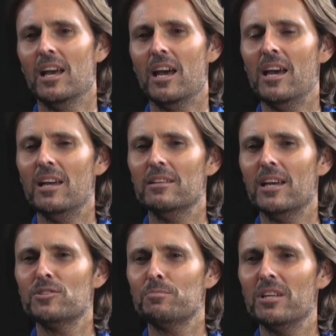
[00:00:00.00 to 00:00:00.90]
And
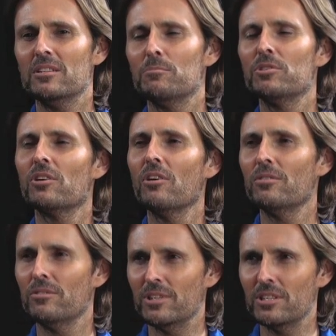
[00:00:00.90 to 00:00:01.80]
they spend the
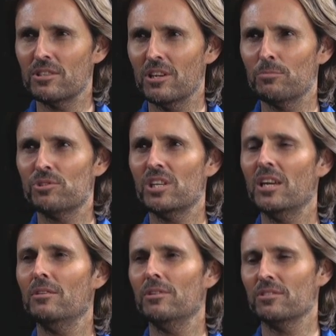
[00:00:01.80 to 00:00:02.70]
majority of their time
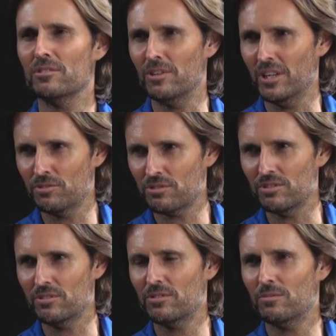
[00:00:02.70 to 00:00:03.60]
sharing divine
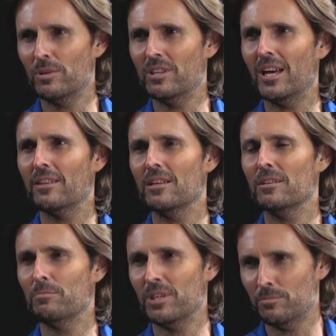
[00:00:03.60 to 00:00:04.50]
truth with
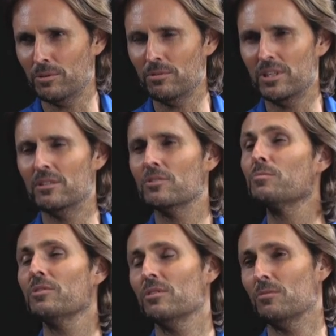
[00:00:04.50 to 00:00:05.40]
other people in the
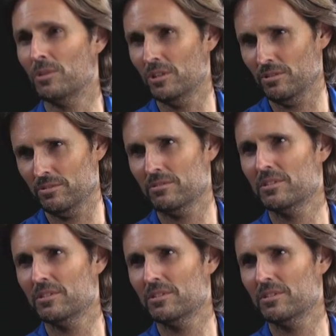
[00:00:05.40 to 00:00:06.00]
spirit world.